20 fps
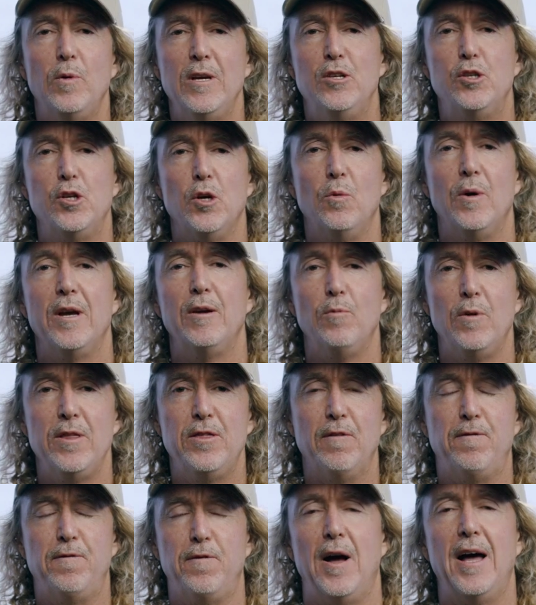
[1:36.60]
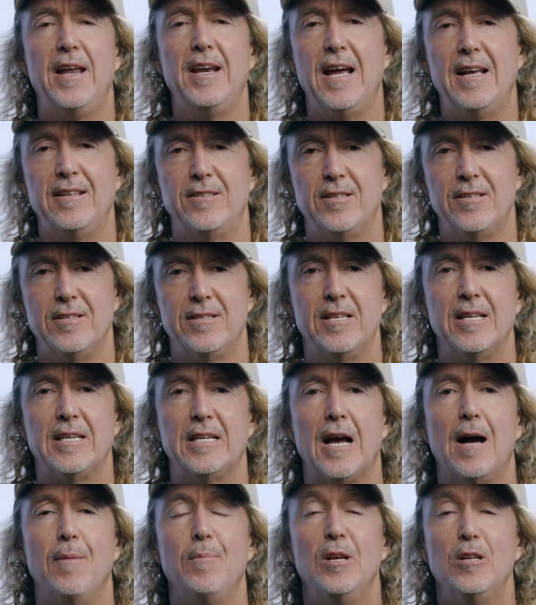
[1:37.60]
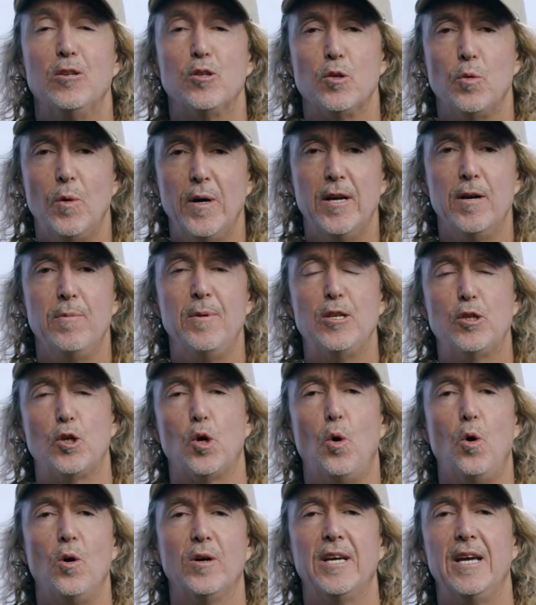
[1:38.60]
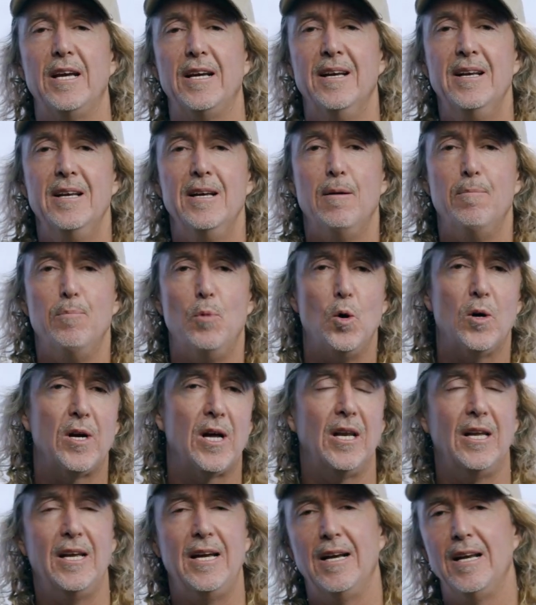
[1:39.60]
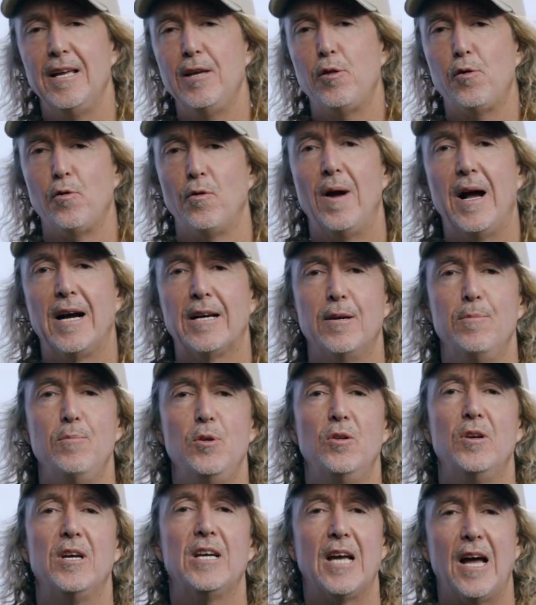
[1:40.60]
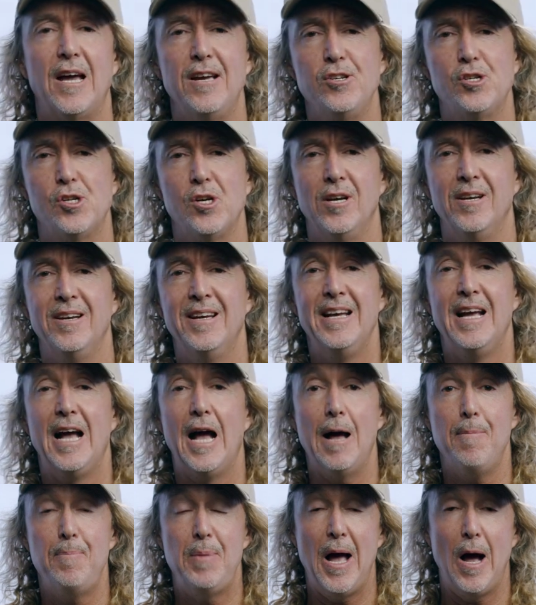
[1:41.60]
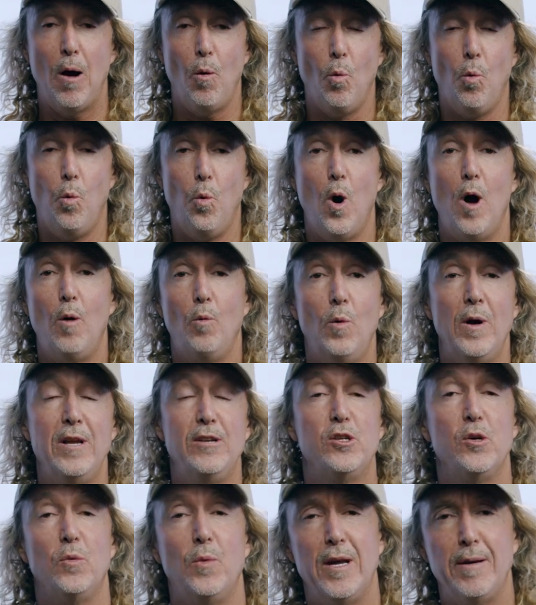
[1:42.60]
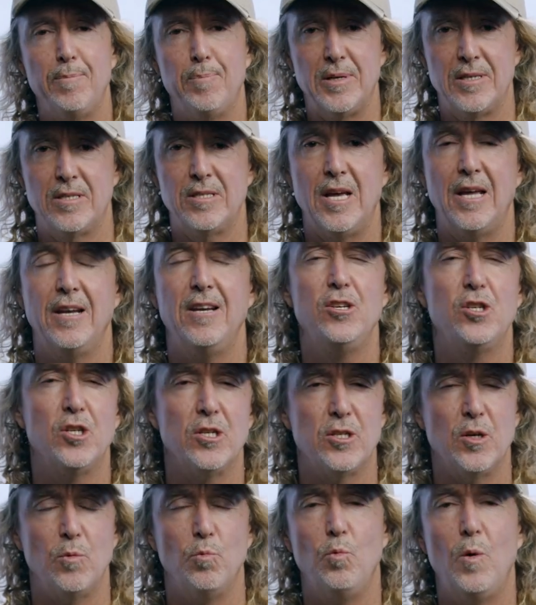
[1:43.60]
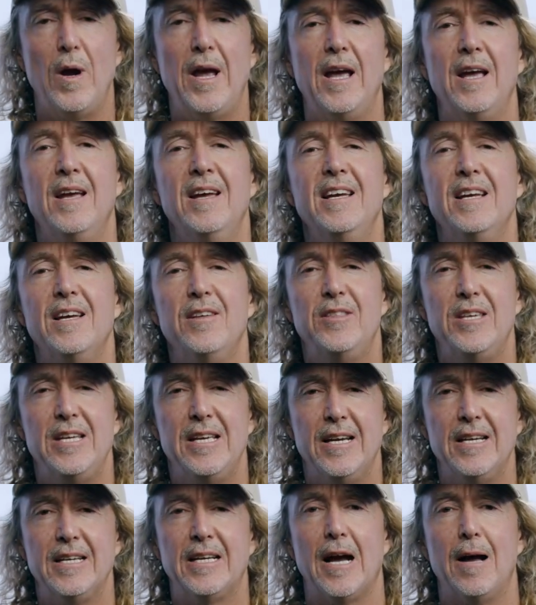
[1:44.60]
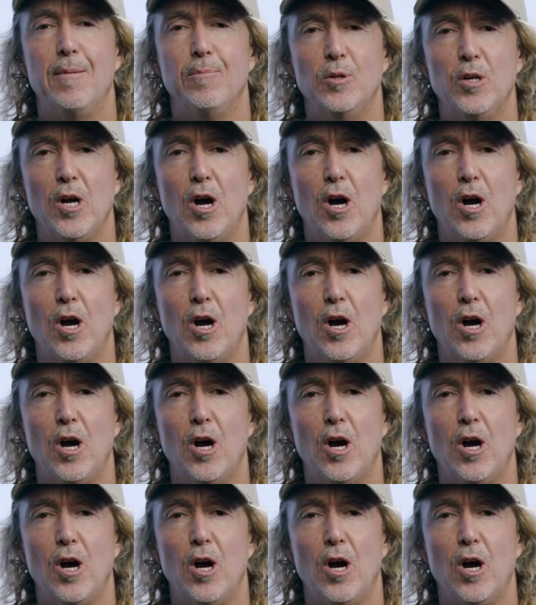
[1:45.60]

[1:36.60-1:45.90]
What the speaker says: are we doing with the finances that come in? So we're going to be talking more clearly through our communication about what we're doing, percentages, and where the income